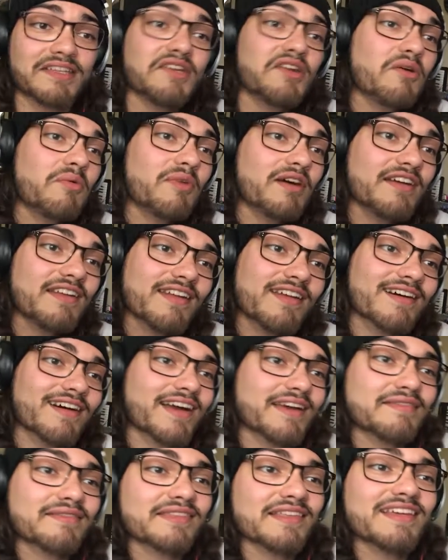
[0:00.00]
You know what?
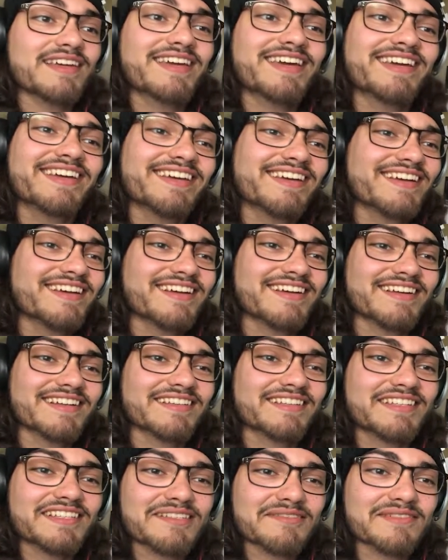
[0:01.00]
I think
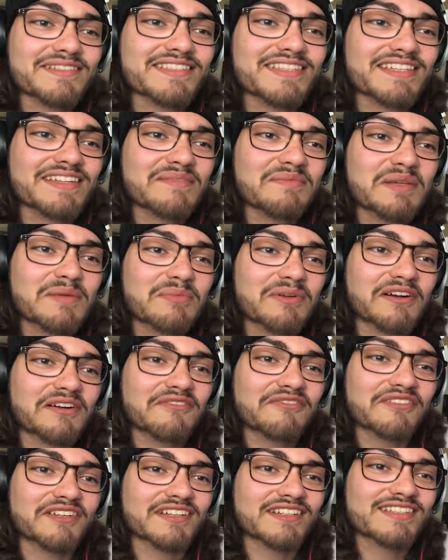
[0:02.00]
this one's gonna be
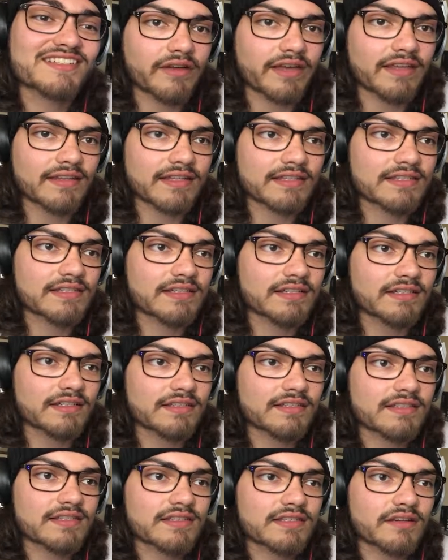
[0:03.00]
perfect. Okay, that's
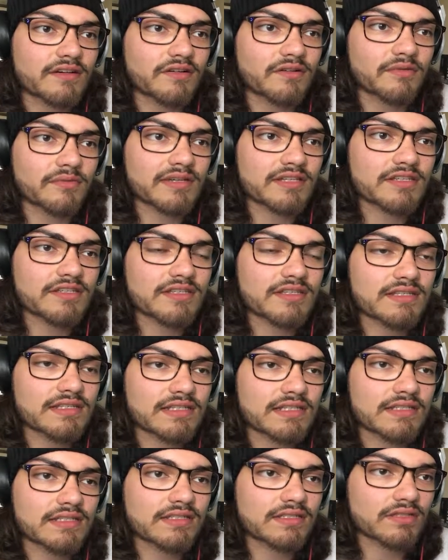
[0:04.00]
good. So we just
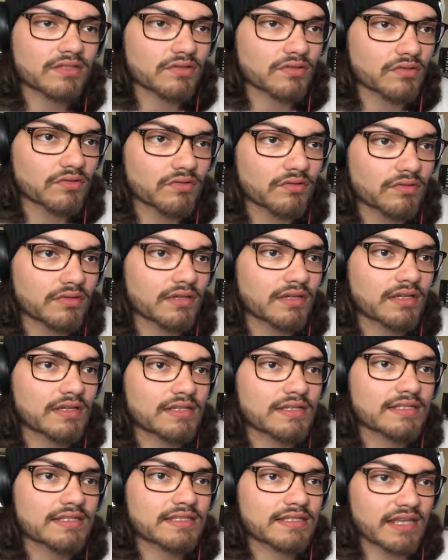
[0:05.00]
need to
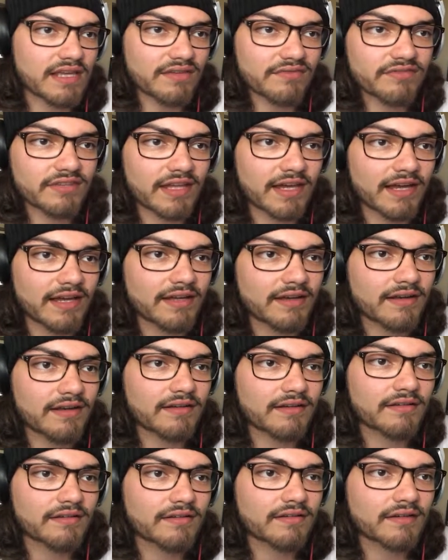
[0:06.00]
save that
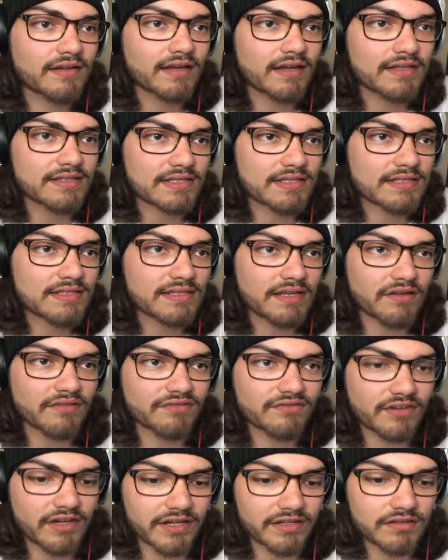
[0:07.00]
as a sound
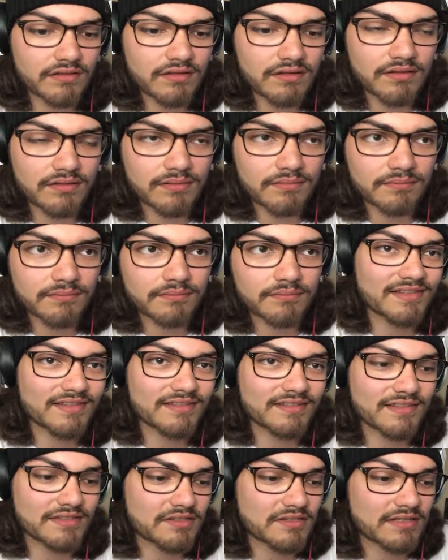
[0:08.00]
file.
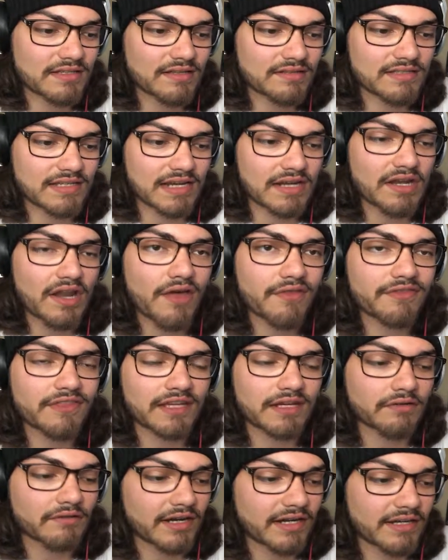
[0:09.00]
It just sounds like
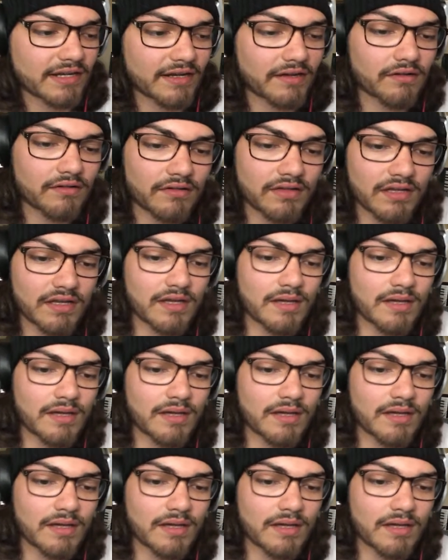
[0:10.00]
nothing right now.